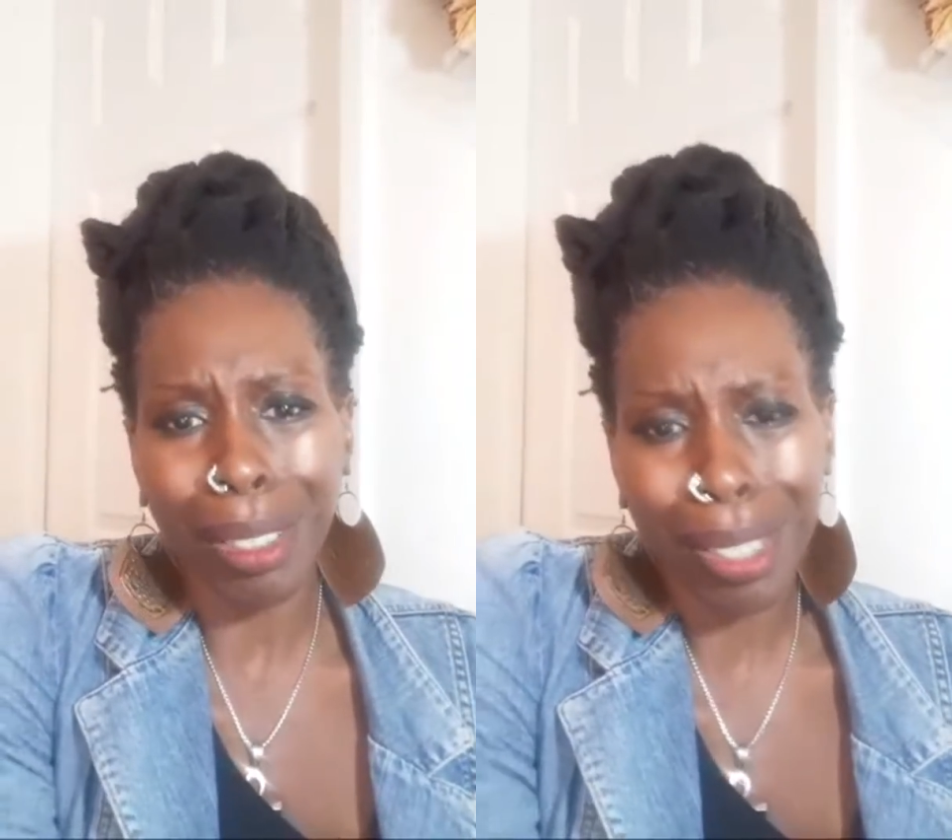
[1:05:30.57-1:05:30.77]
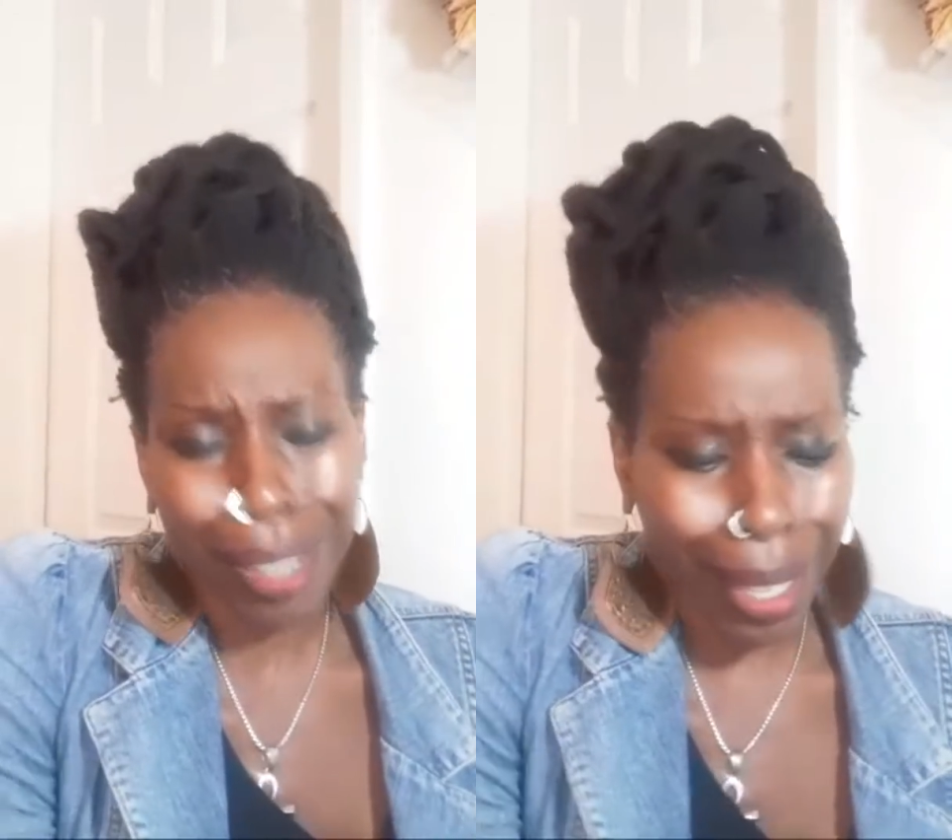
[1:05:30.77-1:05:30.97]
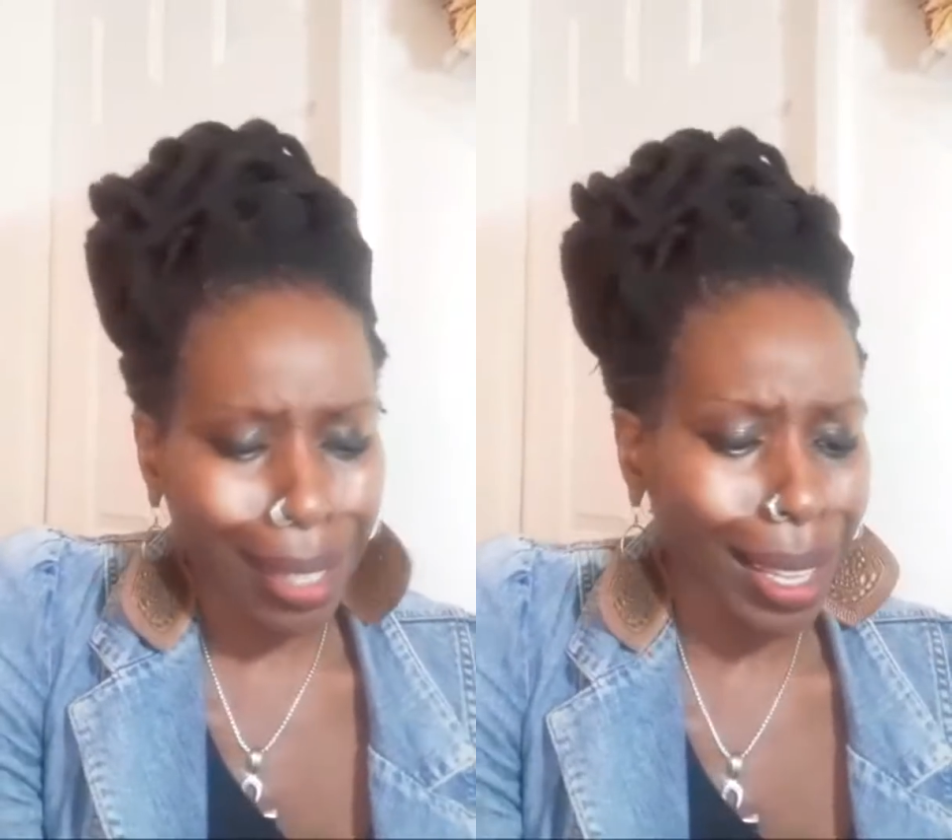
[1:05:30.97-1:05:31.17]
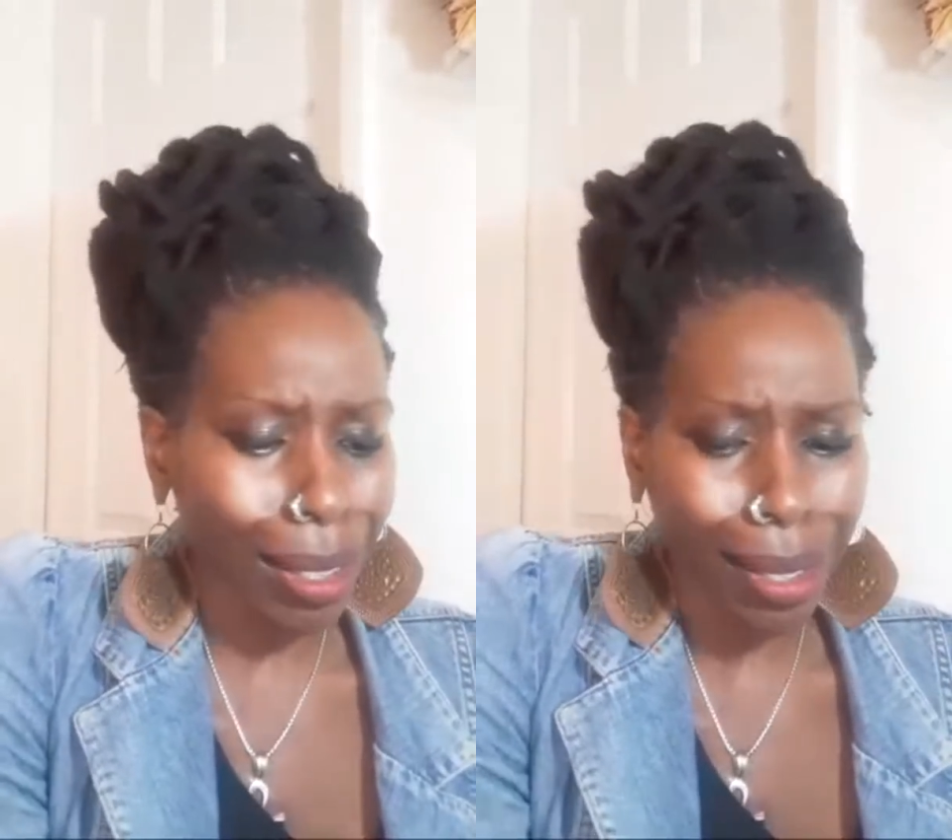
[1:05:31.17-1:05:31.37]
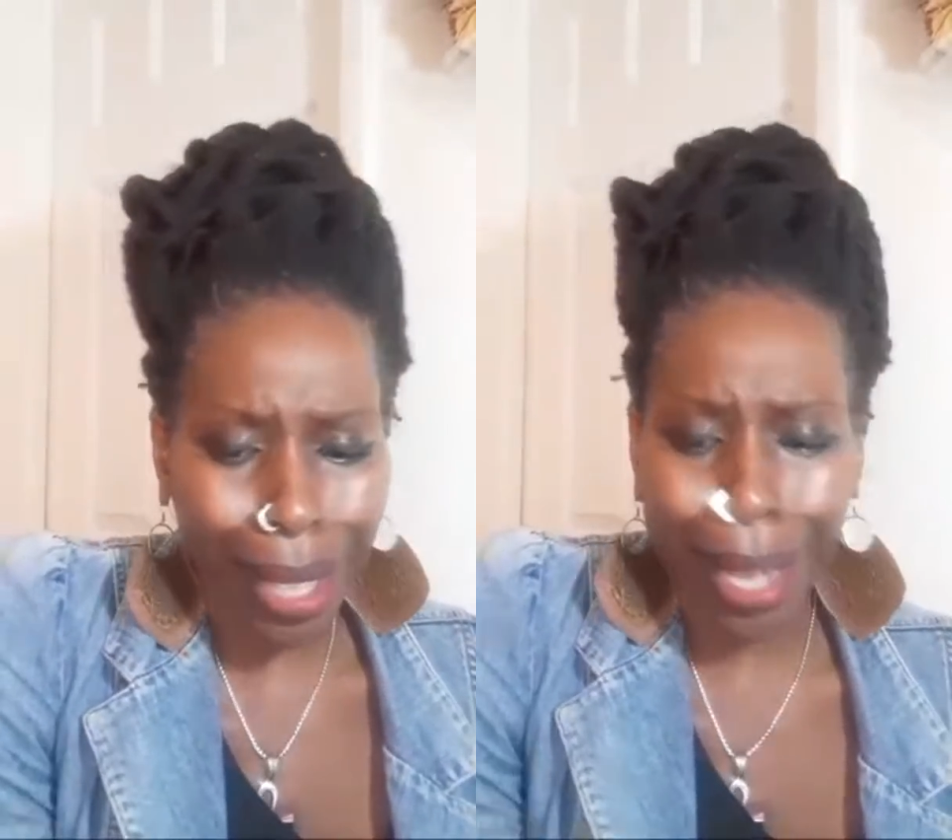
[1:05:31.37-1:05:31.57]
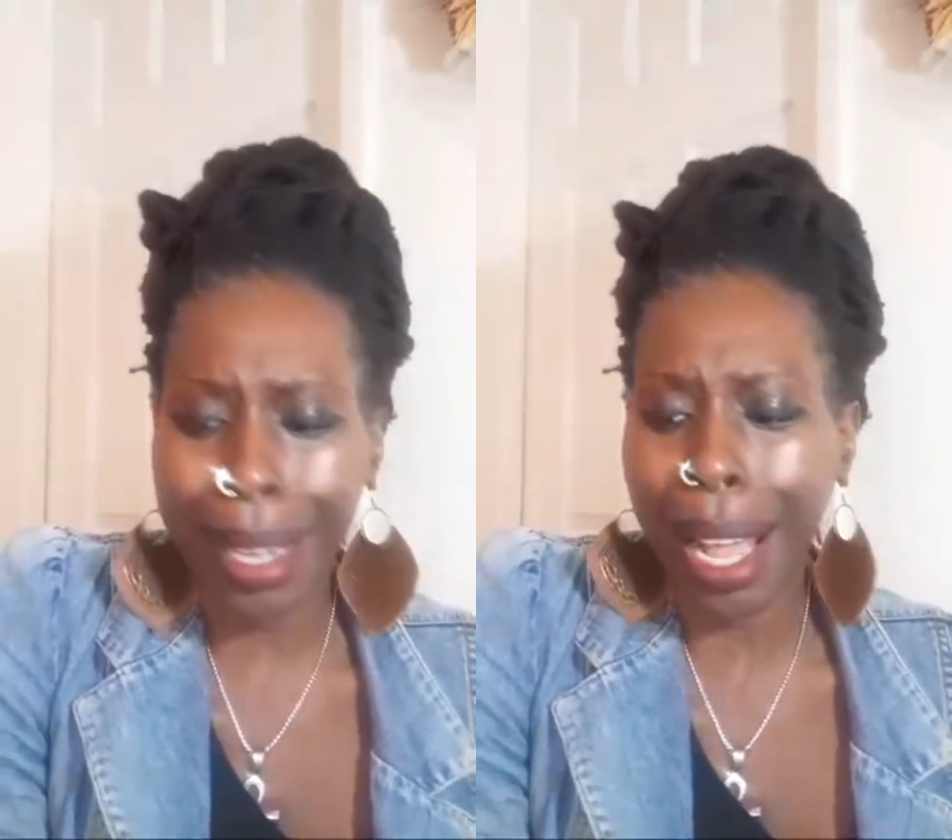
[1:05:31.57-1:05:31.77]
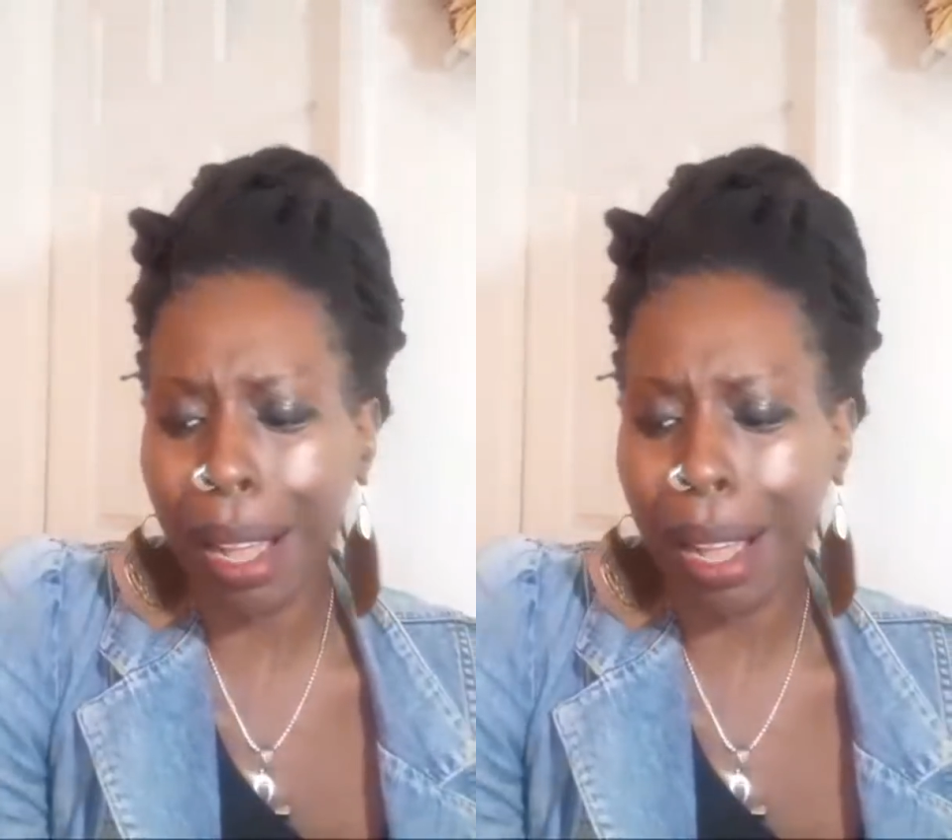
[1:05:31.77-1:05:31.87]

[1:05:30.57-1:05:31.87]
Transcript: They'll set it